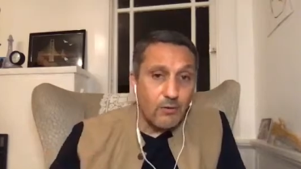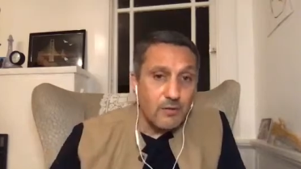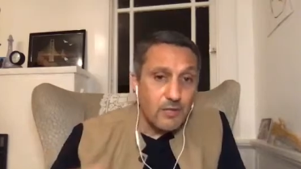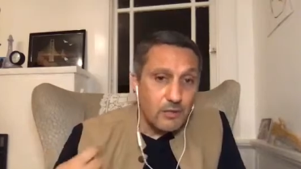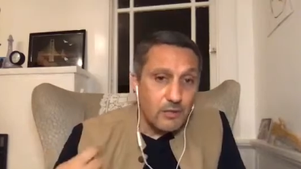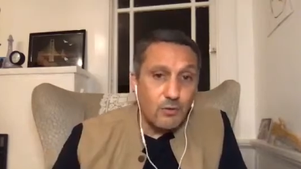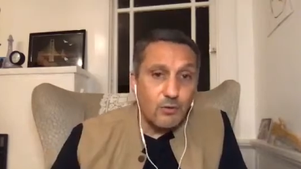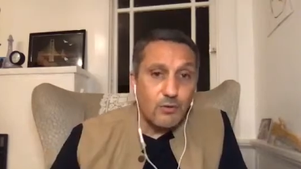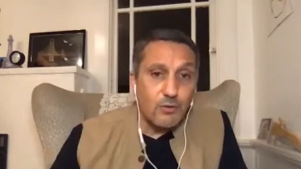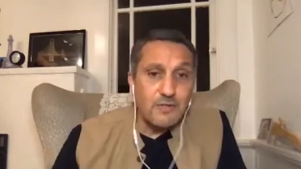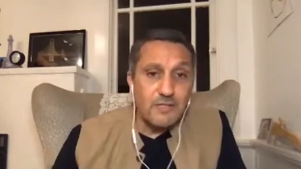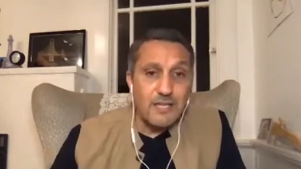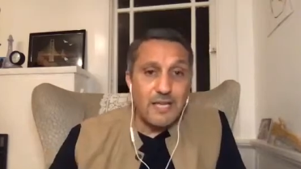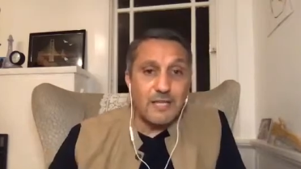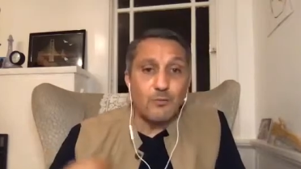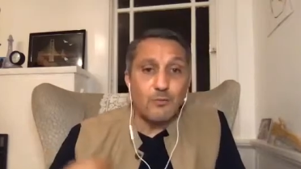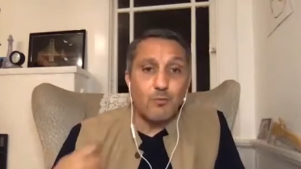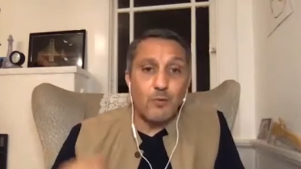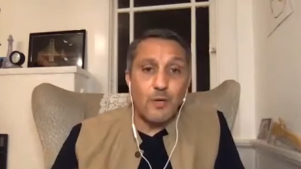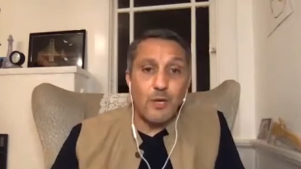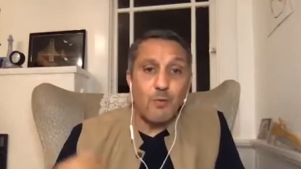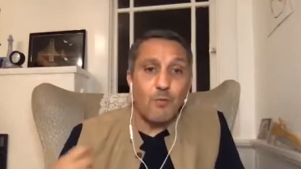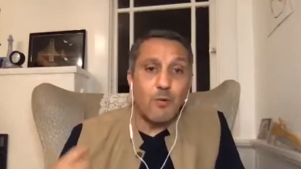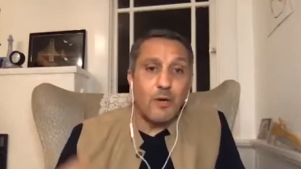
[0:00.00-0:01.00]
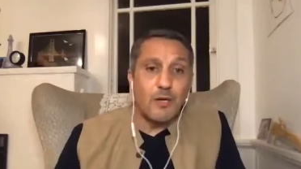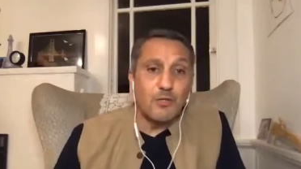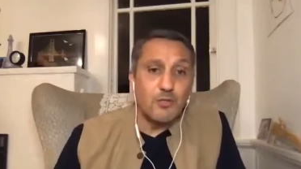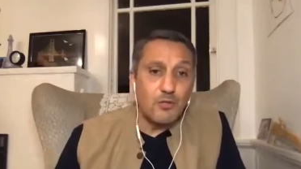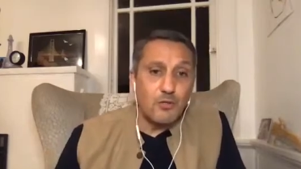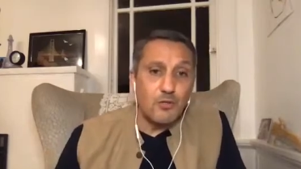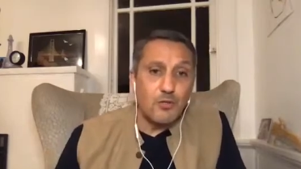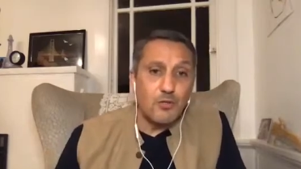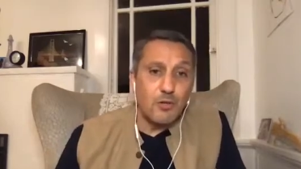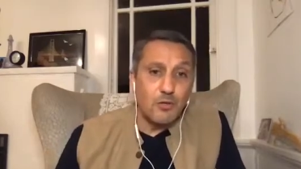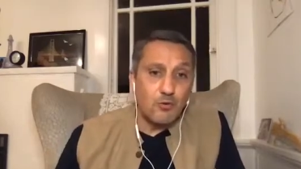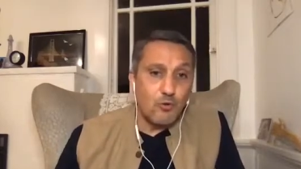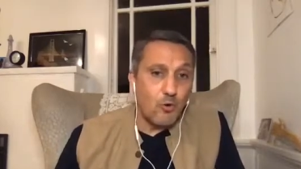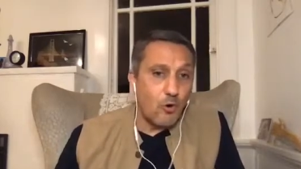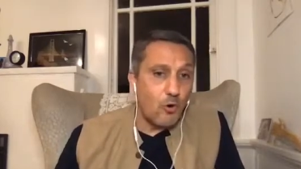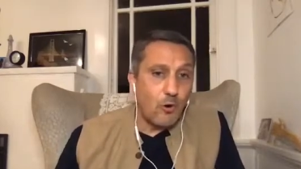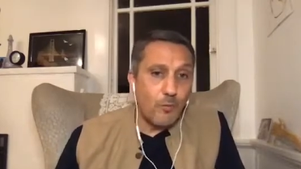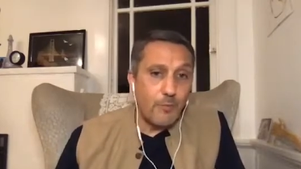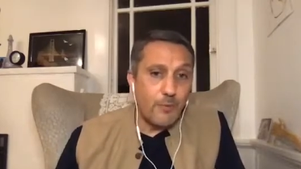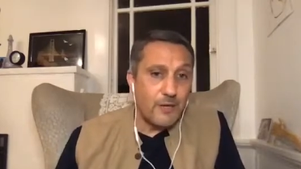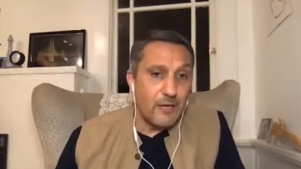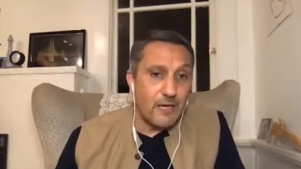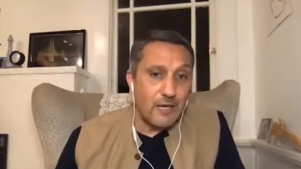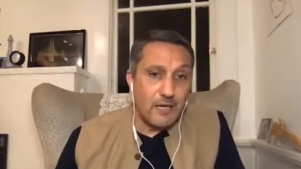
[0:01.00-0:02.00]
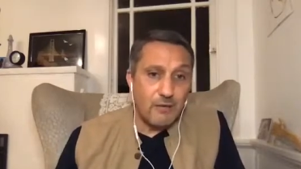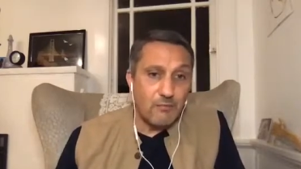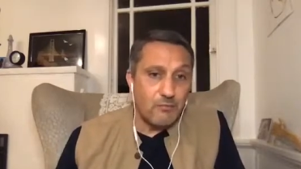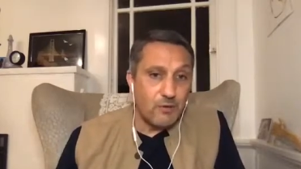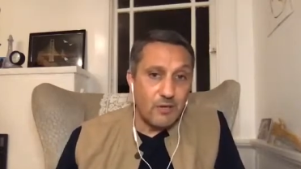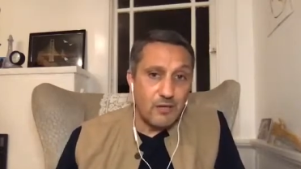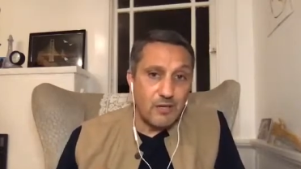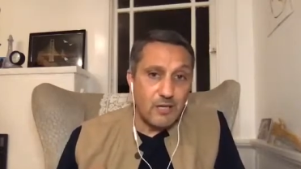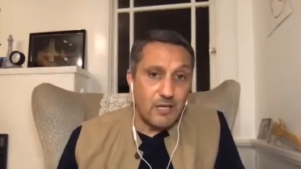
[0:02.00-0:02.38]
the doors that we want to open, and